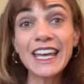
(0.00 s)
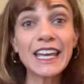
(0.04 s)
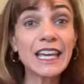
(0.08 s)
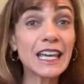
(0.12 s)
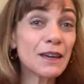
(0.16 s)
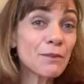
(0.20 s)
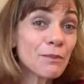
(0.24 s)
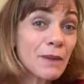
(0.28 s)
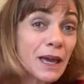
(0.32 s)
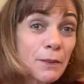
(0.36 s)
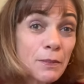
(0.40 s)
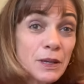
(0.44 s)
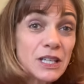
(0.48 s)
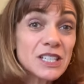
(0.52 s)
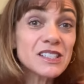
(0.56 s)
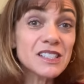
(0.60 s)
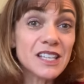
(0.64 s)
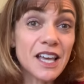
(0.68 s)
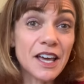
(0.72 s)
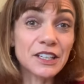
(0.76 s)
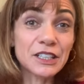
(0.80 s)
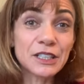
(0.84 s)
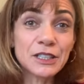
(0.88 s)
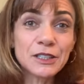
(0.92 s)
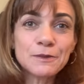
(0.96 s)
It may be
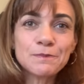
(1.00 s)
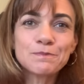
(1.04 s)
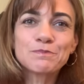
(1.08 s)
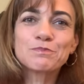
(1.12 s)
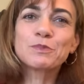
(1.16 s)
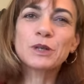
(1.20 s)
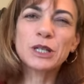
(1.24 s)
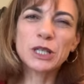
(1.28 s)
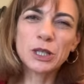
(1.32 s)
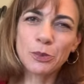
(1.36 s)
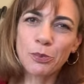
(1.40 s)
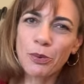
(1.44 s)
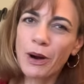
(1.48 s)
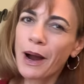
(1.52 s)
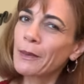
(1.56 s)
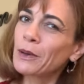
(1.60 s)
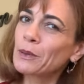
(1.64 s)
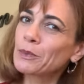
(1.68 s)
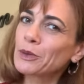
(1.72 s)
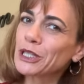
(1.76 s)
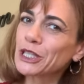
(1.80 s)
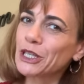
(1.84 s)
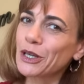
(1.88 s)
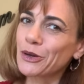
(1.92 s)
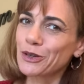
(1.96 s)
subtle, but you'll
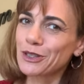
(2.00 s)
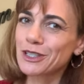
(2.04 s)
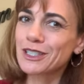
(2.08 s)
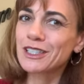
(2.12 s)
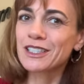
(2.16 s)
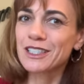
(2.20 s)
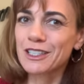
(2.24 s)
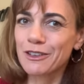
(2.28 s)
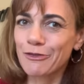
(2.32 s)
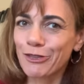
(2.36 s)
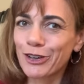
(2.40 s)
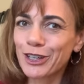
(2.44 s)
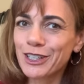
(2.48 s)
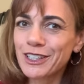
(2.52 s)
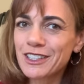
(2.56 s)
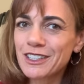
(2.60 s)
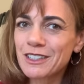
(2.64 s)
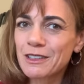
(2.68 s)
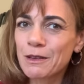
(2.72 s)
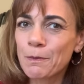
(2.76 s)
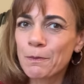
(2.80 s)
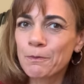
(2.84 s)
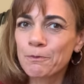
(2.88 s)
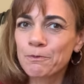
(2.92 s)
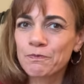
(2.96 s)
probably notice a
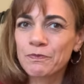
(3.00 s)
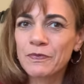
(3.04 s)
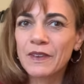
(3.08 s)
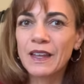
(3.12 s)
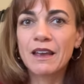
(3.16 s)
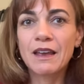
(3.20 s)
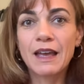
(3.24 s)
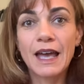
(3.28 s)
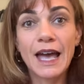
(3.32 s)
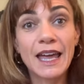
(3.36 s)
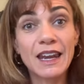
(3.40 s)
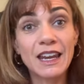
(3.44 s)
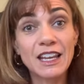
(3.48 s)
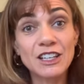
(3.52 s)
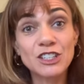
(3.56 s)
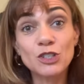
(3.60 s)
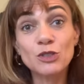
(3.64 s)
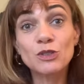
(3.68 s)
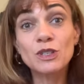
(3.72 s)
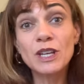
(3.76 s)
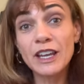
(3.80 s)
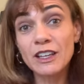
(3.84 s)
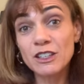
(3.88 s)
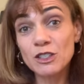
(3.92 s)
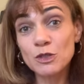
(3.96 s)
difference. And as you
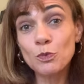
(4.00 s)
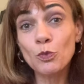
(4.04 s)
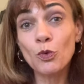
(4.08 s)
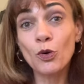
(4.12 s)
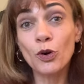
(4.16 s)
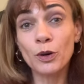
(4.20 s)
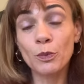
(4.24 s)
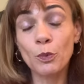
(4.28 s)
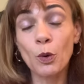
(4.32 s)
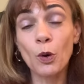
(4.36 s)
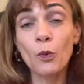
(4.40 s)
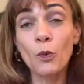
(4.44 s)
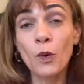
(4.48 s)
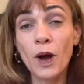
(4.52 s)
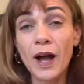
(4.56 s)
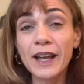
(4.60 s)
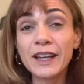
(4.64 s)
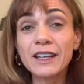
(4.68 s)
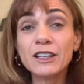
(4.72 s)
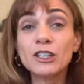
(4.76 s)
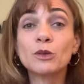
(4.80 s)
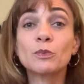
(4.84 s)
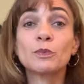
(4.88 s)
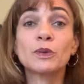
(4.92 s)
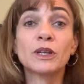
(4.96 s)
taste more and more
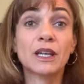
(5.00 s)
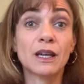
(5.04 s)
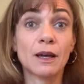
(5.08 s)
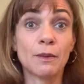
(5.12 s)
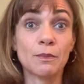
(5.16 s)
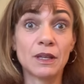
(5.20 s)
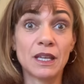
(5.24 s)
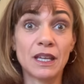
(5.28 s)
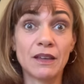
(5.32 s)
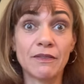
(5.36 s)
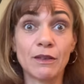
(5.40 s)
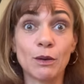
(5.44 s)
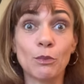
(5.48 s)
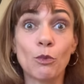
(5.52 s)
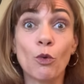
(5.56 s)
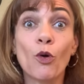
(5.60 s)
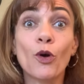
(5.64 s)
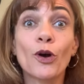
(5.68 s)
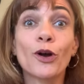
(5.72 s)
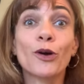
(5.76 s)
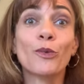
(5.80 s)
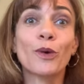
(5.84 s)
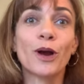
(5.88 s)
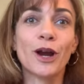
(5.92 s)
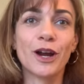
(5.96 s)
wine, you'll become even
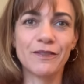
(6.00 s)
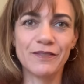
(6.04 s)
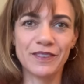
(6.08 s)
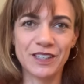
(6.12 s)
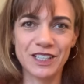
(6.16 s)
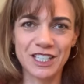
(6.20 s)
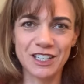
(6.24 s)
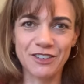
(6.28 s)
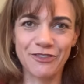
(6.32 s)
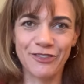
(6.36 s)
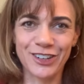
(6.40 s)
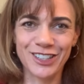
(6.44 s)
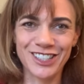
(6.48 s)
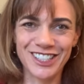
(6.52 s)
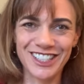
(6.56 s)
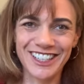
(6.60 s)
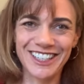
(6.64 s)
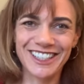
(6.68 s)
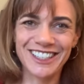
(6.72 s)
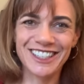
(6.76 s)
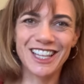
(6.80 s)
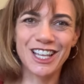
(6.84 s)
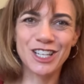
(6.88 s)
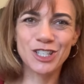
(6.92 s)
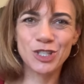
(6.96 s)
more aware of the
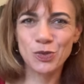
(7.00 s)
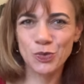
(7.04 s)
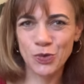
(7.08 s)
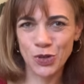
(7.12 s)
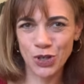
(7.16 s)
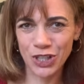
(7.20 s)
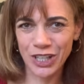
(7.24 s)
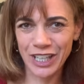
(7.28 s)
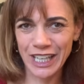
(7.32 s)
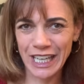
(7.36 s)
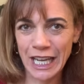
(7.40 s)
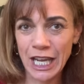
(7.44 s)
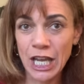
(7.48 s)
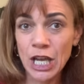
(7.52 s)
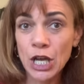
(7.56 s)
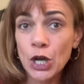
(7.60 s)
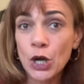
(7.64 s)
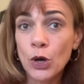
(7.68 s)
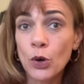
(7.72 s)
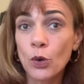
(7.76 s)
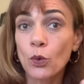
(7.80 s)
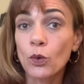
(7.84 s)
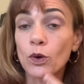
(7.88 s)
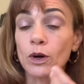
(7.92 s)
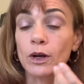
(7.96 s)
differences that swirling
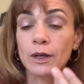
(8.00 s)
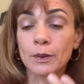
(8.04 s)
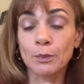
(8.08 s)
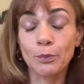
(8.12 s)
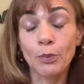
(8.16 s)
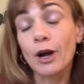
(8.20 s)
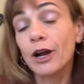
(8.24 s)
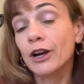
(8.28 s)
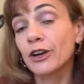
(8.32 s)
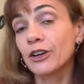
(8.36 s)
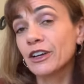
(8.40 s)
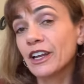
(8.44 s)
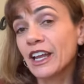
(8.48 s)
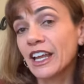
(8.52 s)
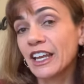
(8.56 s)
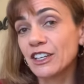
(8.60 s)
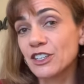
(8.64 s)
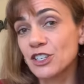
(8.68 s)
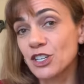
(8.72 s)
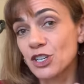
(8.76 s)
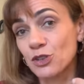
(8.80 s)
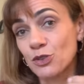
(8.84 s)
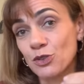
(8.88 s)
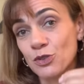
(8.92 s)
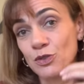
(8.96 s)
will impart
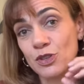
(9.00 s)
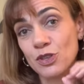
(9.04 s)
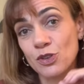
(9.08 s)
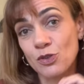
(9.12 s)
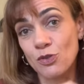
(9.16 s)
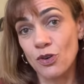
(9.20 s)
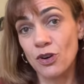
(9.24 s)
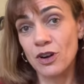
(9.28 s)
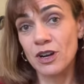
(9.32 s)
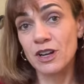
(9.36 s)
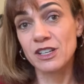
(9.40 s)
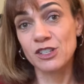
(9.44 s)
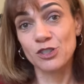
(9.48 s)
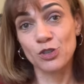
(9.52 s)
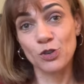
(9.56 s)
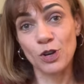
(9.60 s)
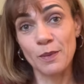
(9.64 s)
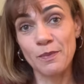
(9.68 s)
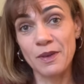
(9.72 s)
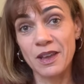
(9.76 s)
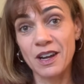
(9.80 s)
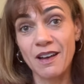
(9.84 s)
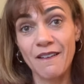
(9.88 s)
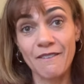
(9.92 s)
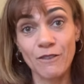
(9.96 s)
into your
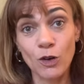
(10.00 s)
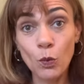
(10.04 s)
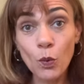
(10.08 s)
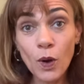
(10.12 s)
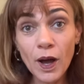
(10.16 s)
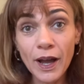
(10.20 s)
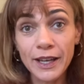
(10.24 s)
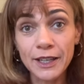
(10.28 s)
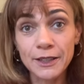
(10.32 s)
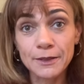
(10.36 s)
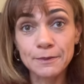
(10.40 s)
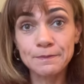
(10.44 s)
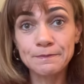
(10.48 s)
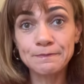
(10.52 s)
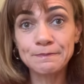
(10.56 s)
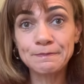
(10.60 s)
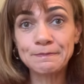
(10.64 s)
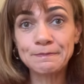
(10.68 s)
enjoyment of a wine.